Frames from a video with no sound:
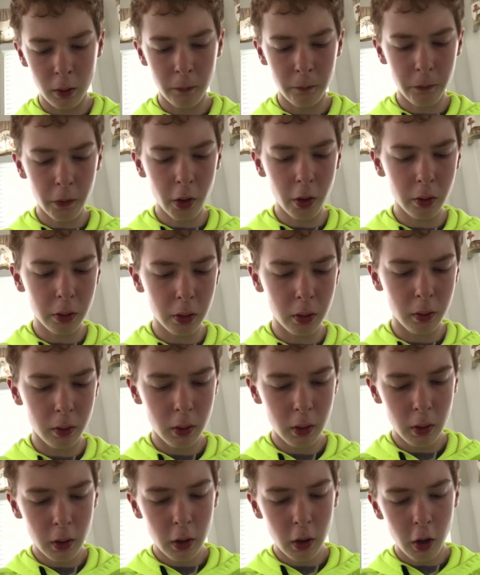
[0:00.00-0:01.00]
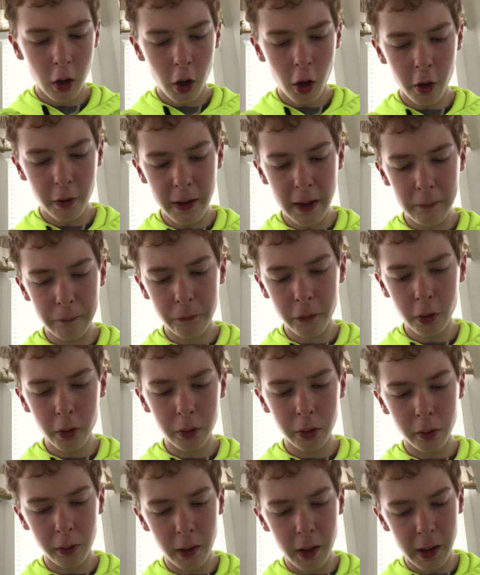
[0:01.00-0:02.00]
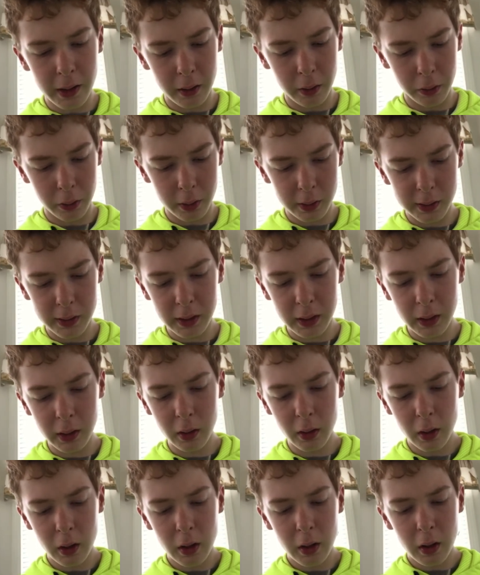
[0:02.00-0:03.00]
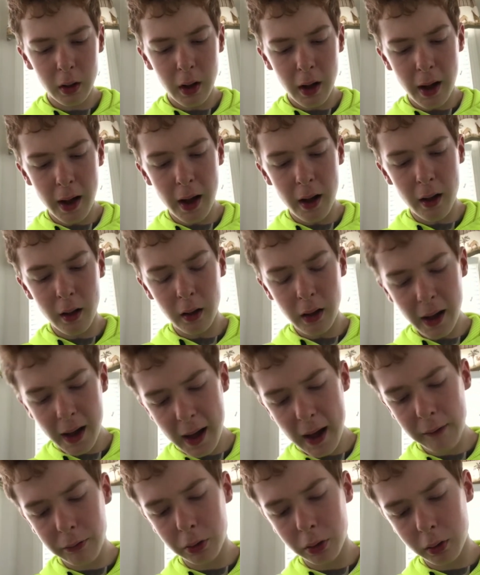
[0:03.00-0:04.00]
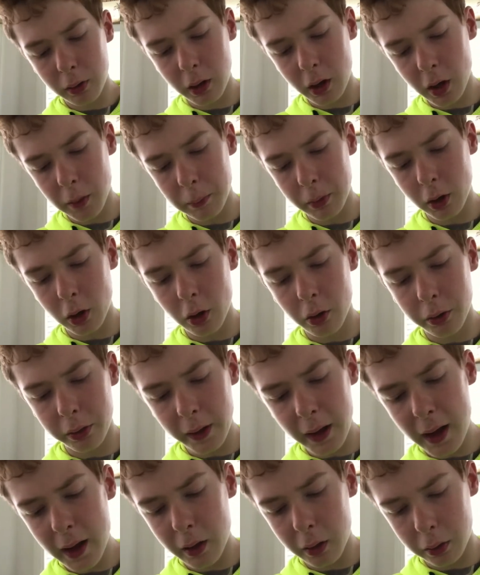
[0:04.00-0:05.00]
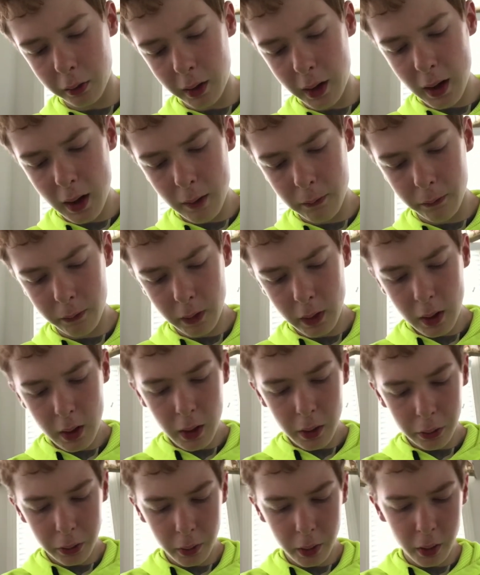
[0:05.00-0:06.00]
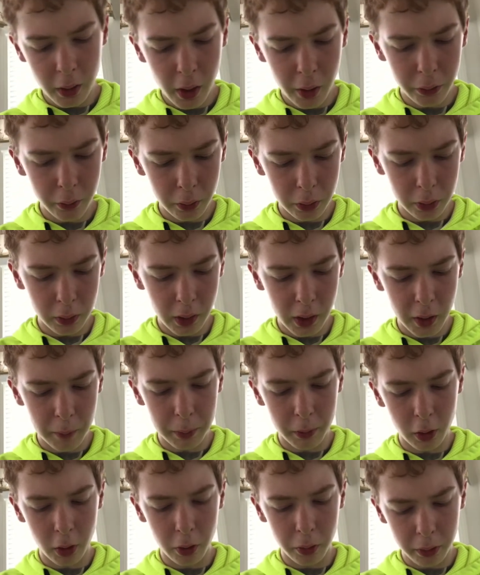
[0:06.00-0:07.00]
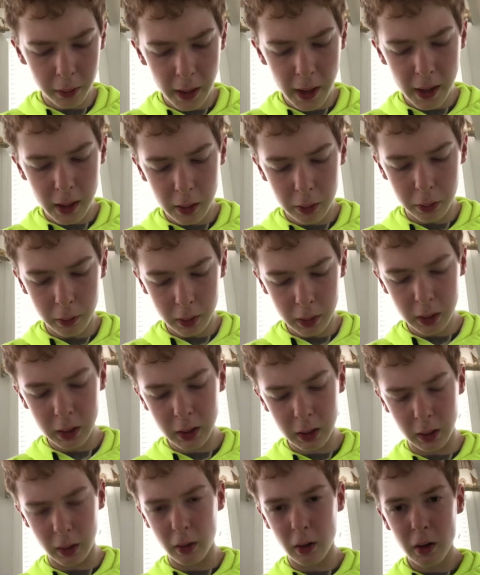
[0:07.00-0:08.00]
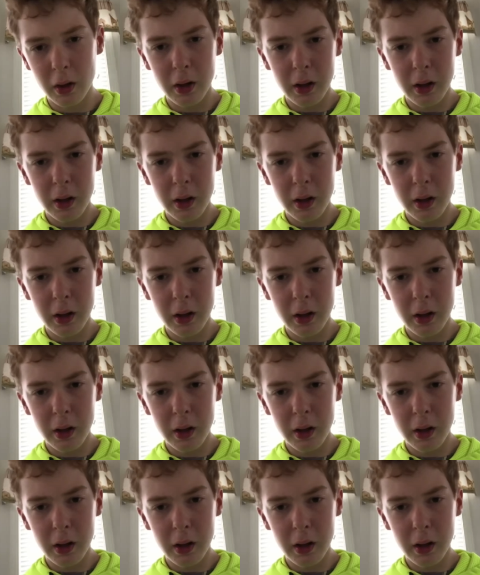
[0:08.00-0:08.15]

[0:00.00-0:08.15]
First, on that first line is a G, a half stair below that is an F, then another stair below that is an E.